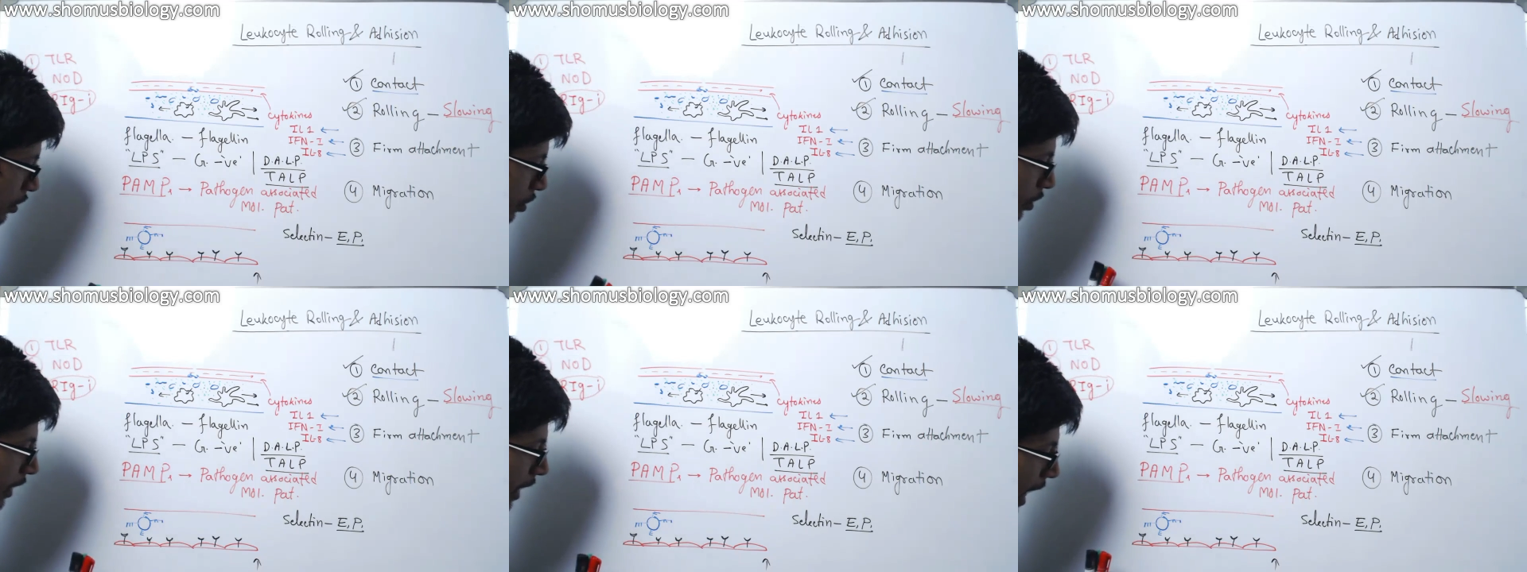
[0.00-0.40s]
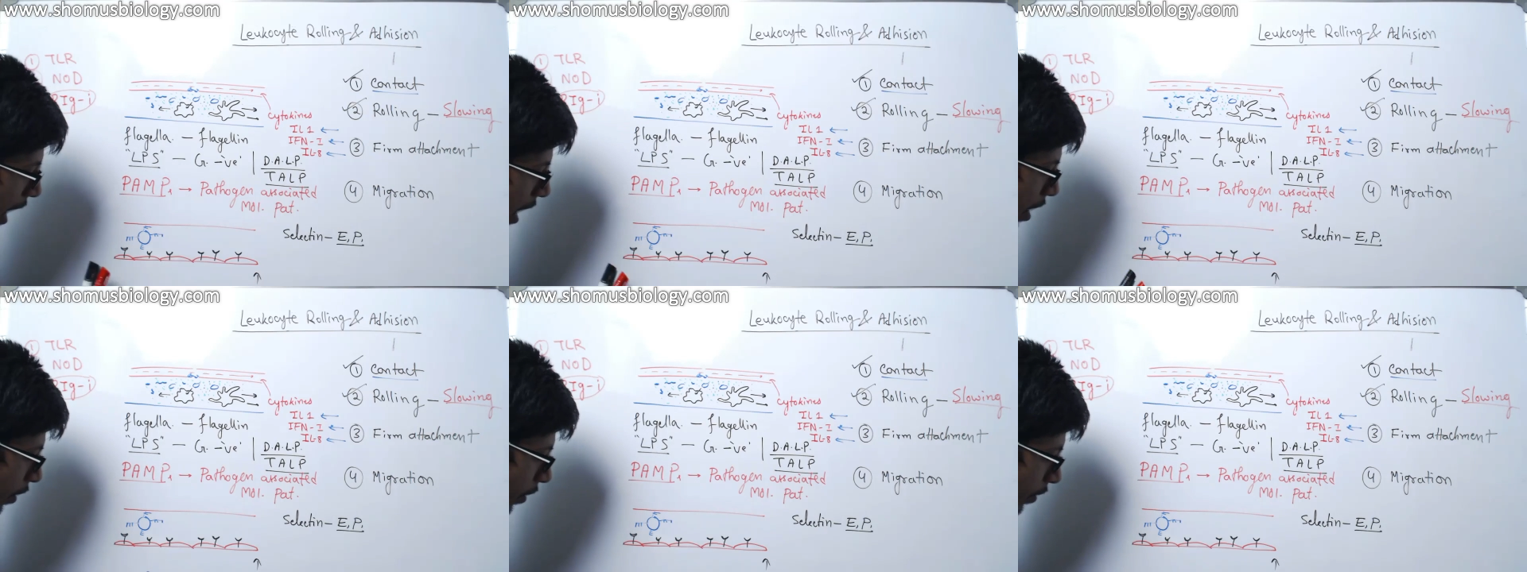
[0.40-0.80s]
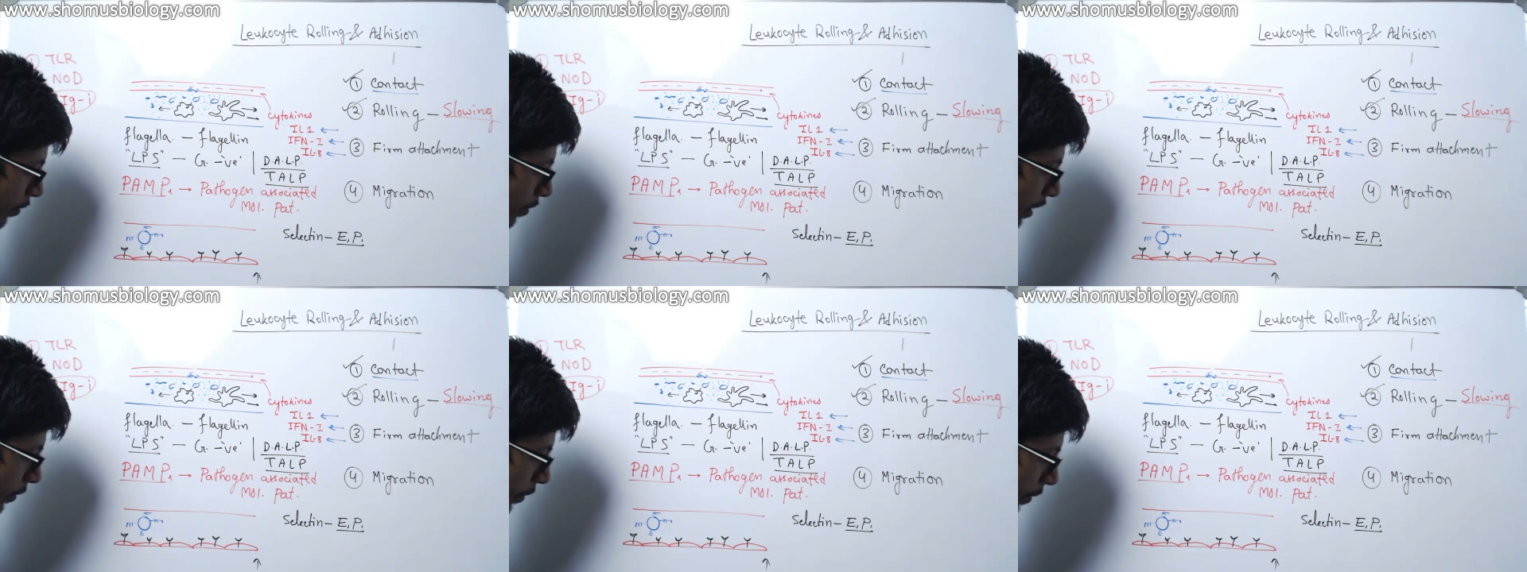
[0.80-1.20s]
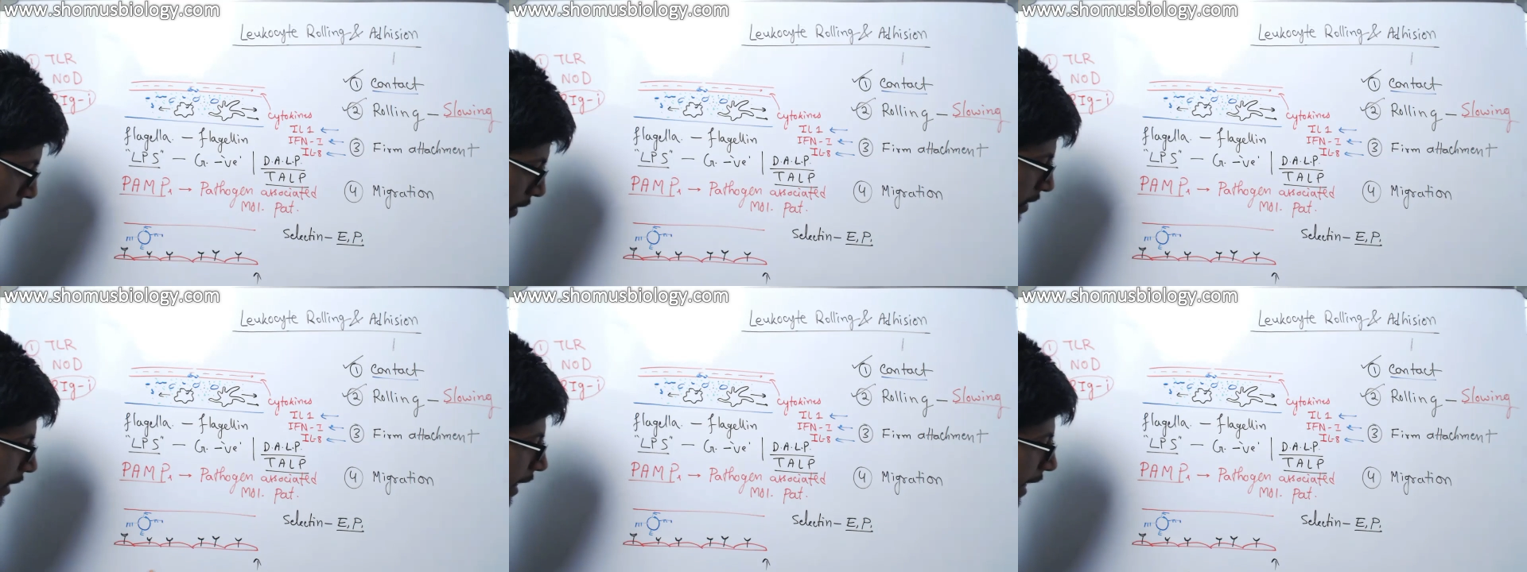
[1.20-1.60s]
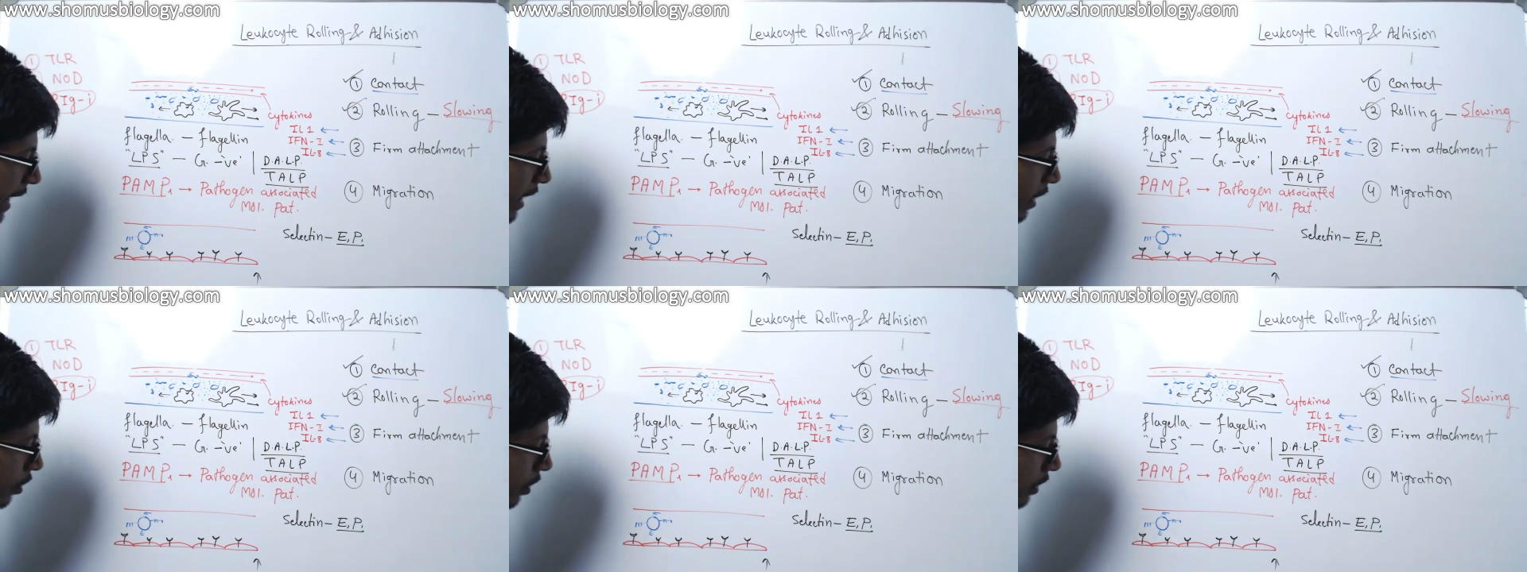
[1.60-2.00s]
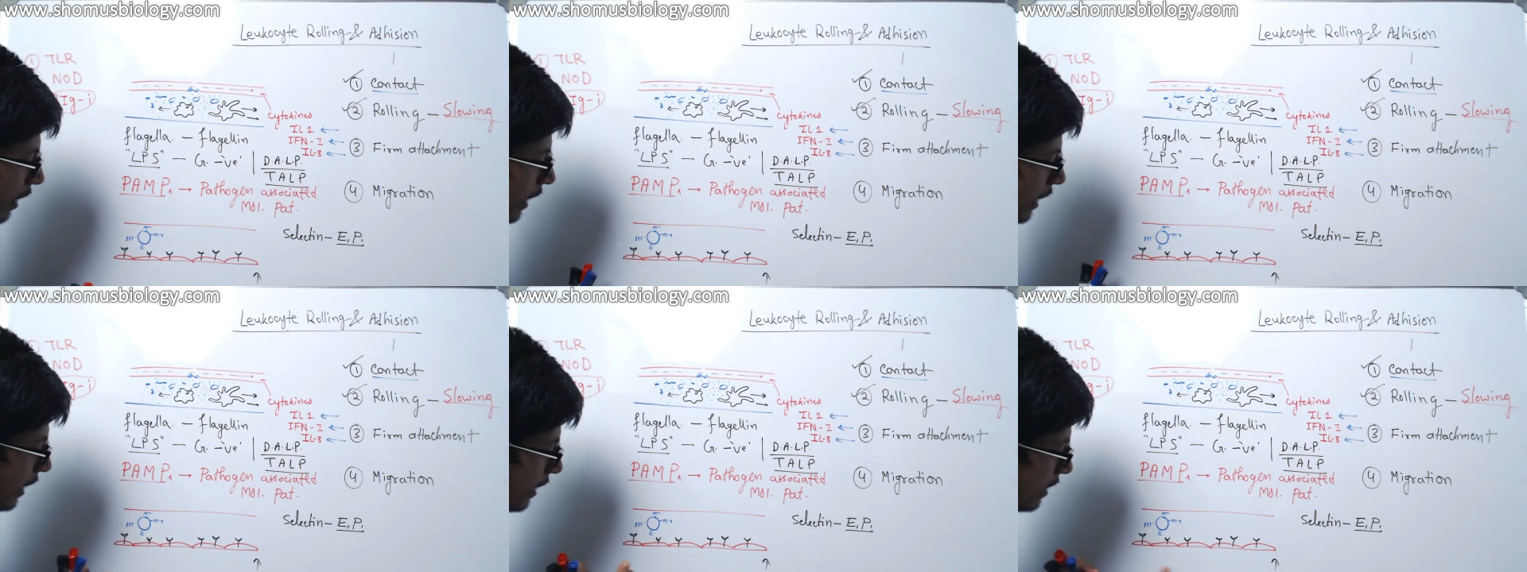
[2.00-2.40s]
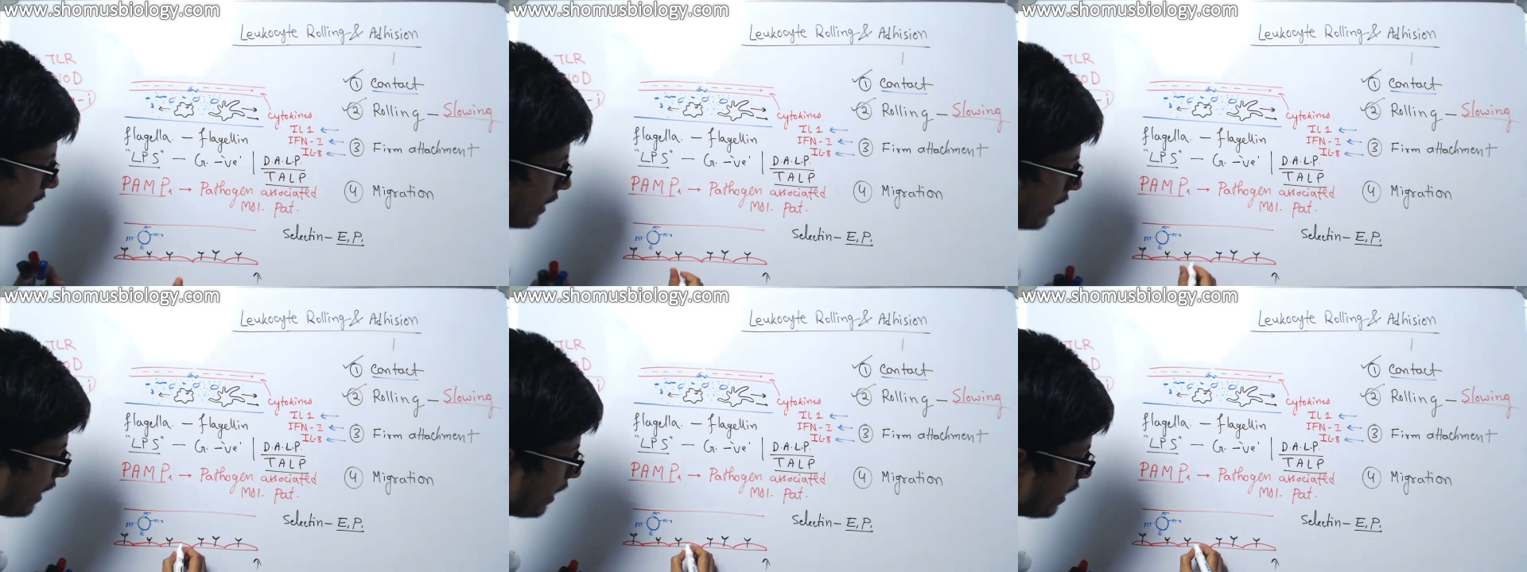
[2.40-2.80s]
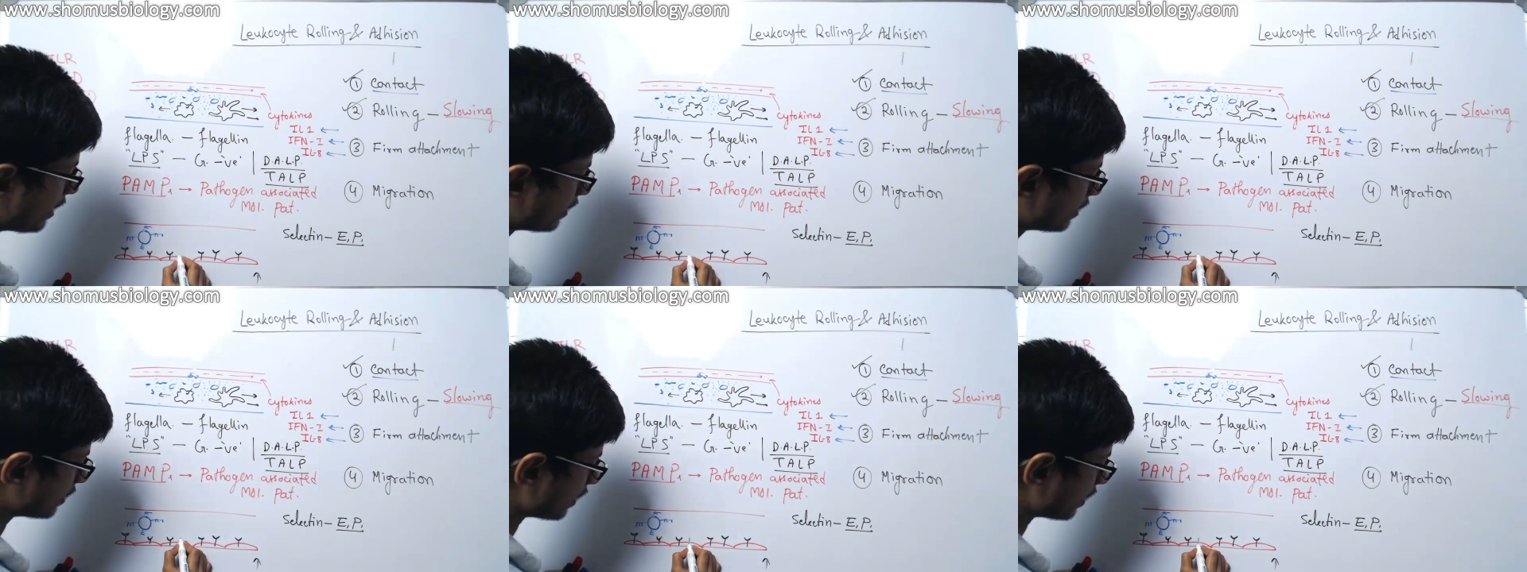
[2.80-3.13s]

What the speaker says: (no speaker visible)